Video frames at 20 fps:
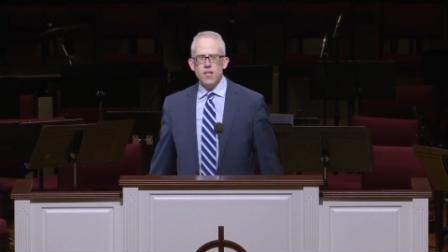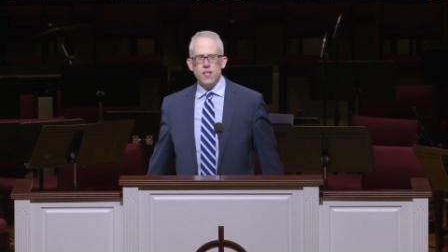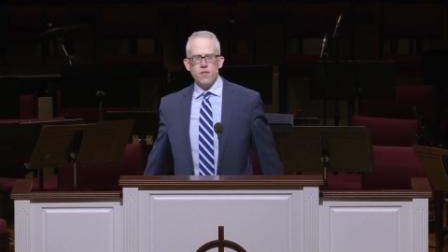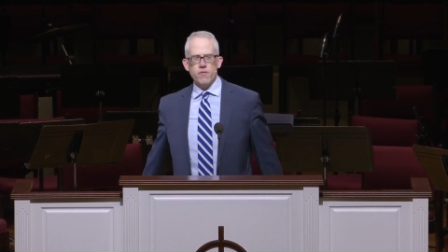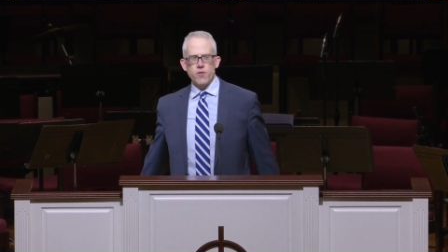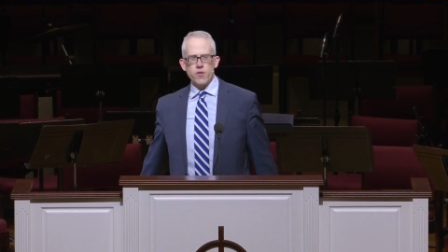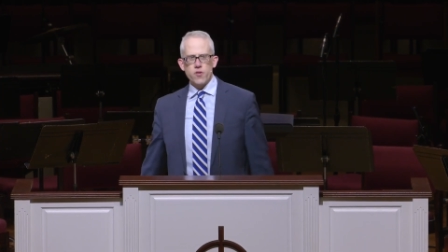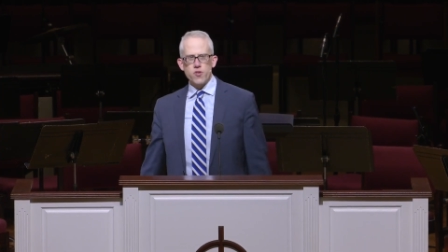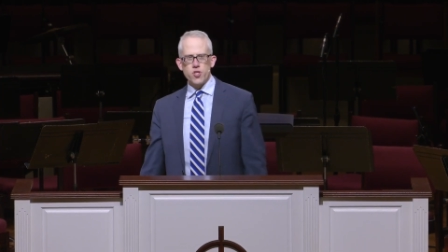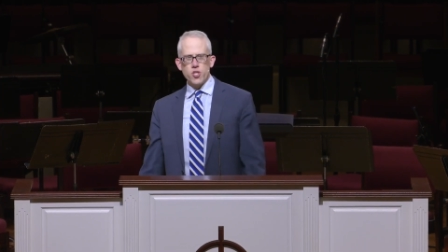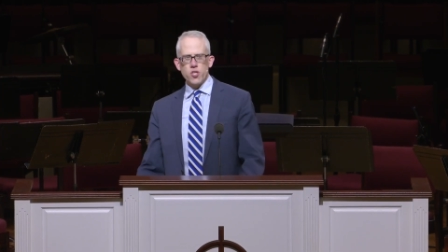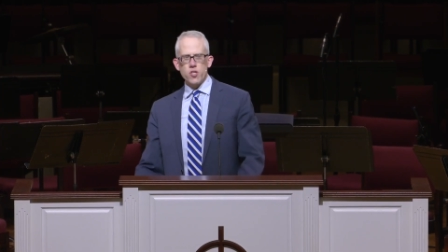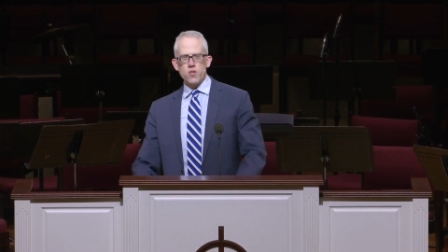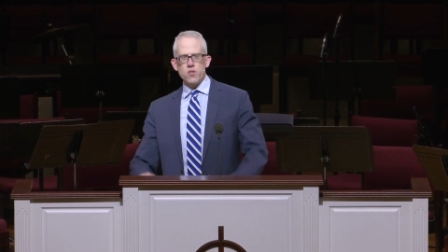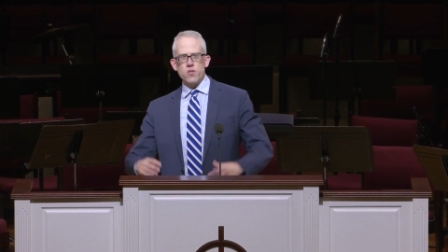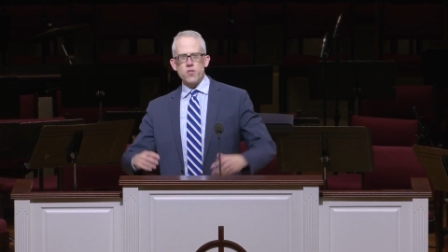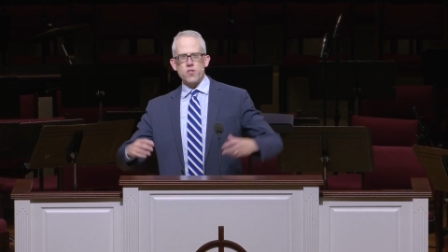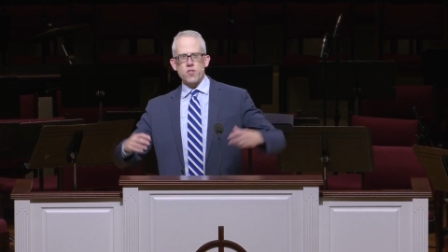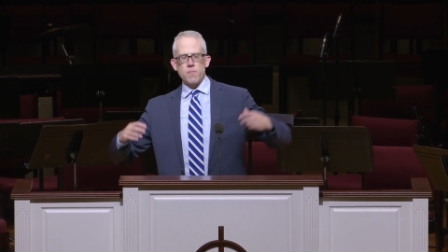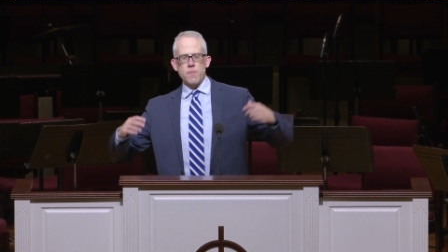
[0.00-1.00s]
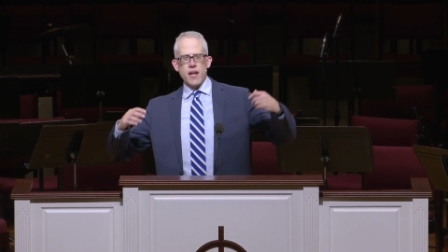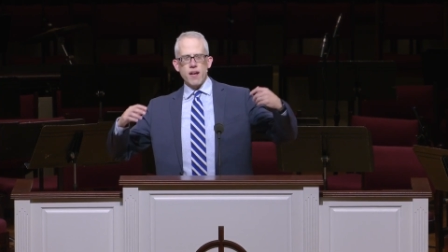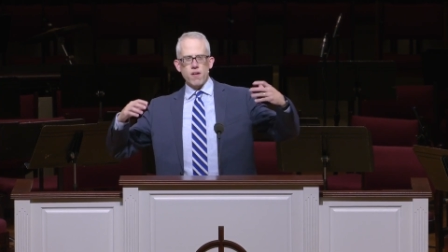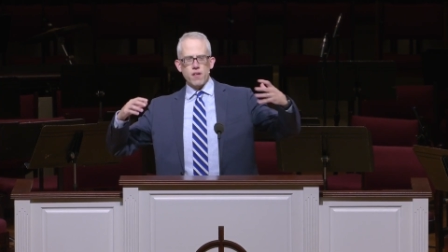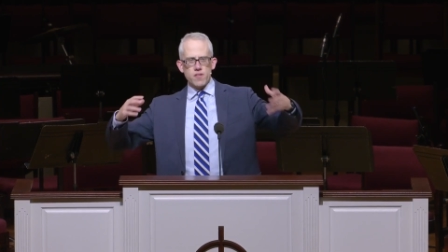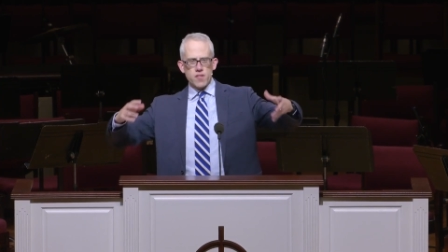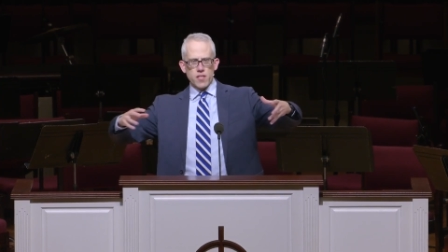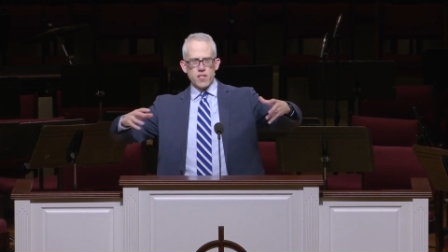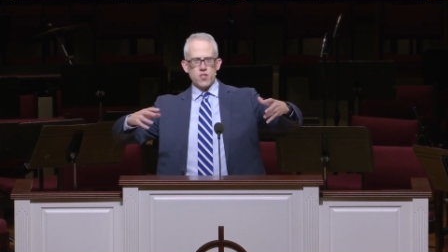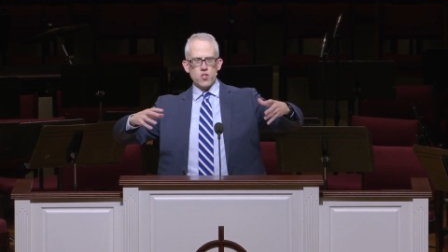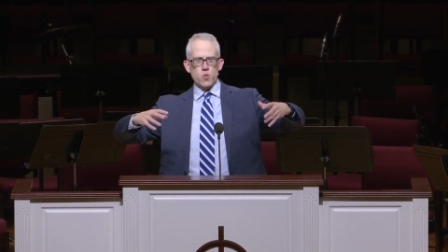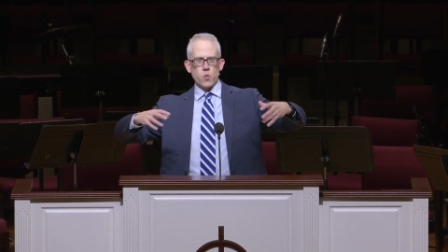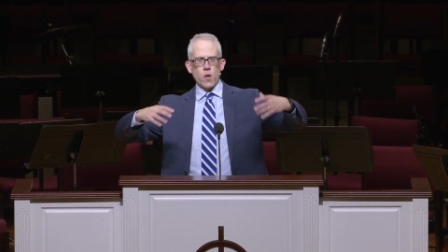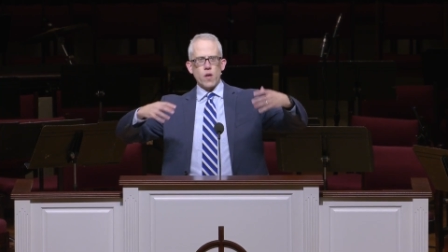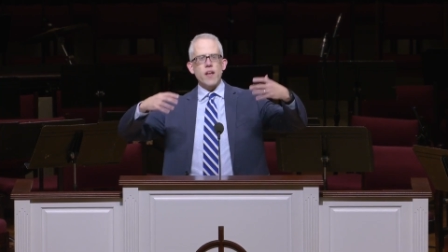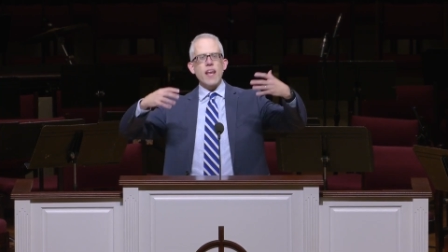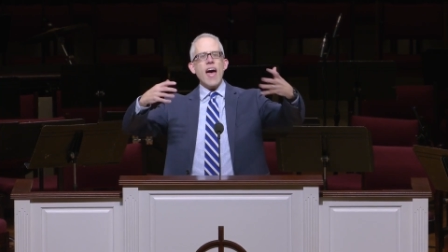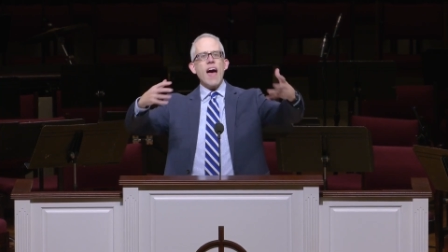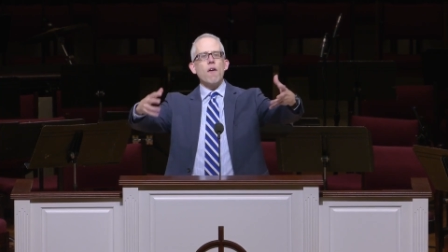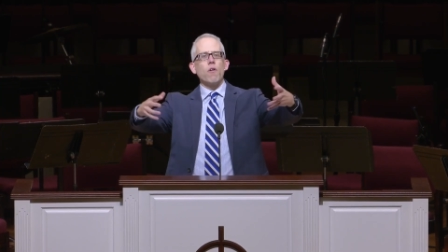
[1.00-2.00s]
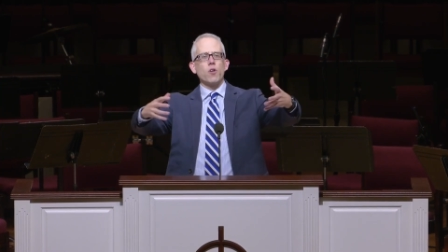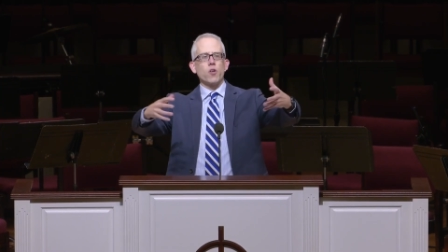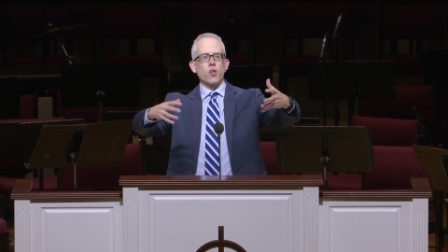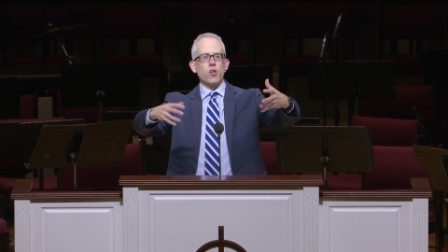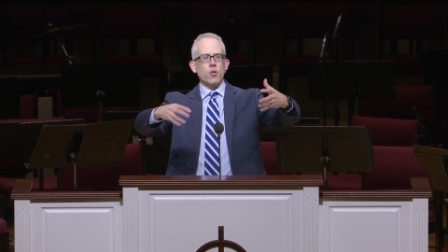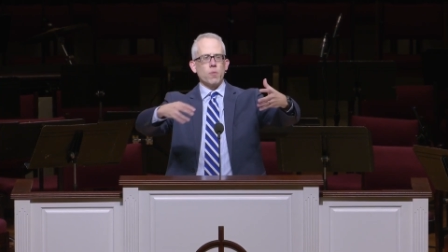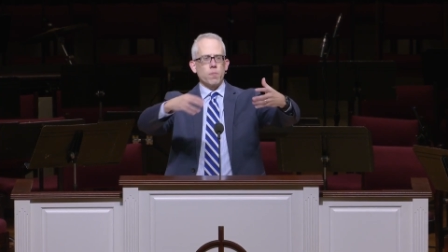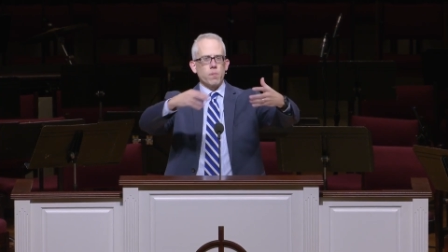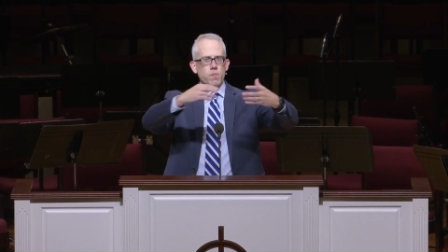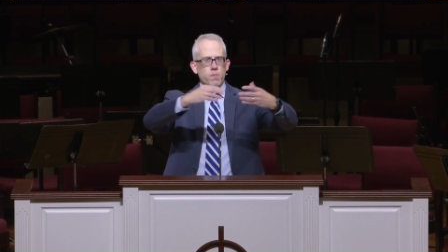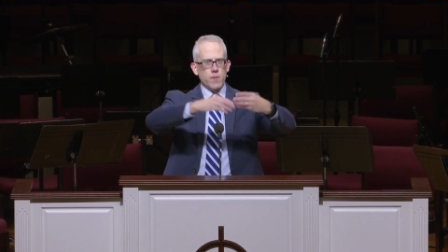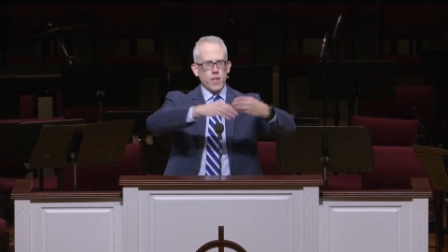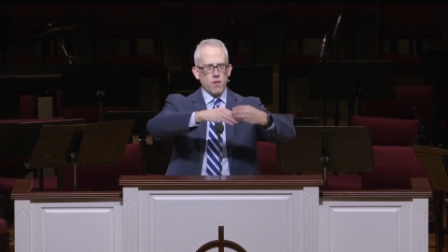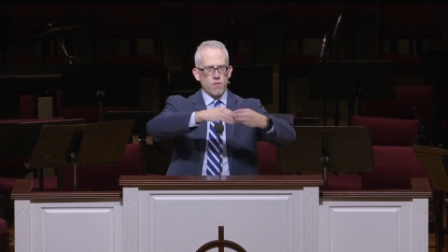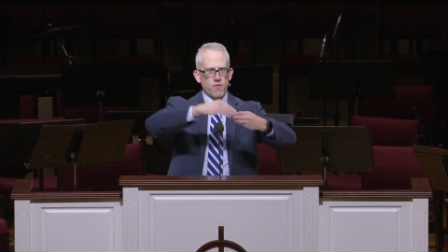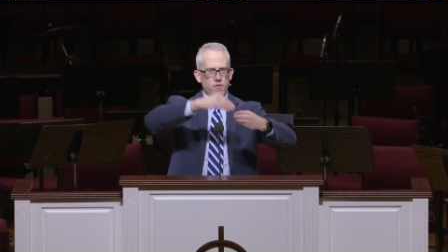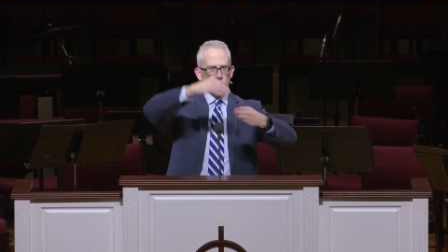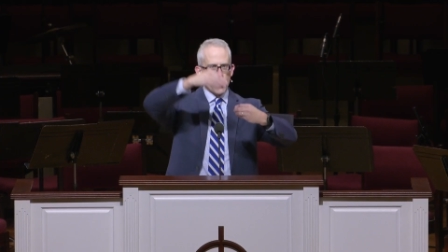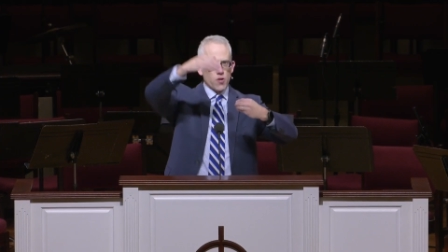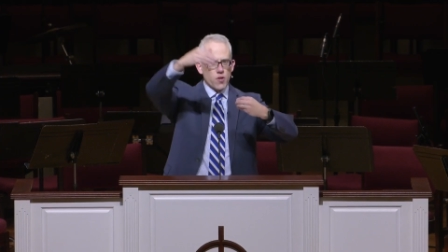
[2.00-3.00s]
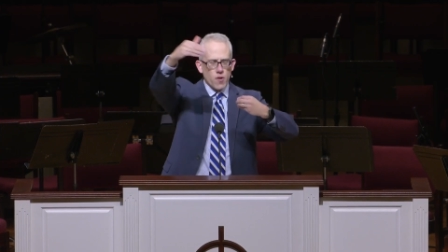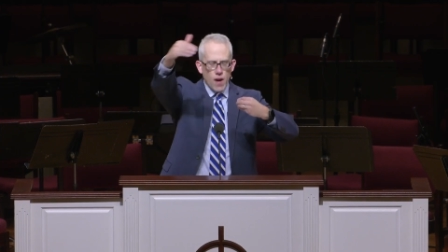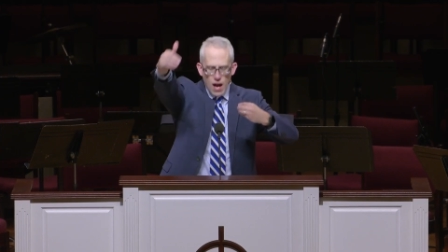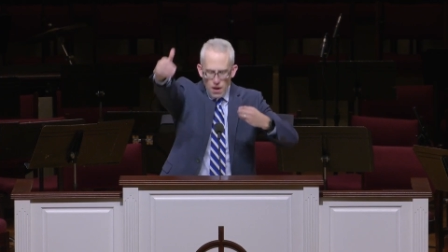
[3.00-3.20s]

And for the Jews, Samaritans were an out group. Now, further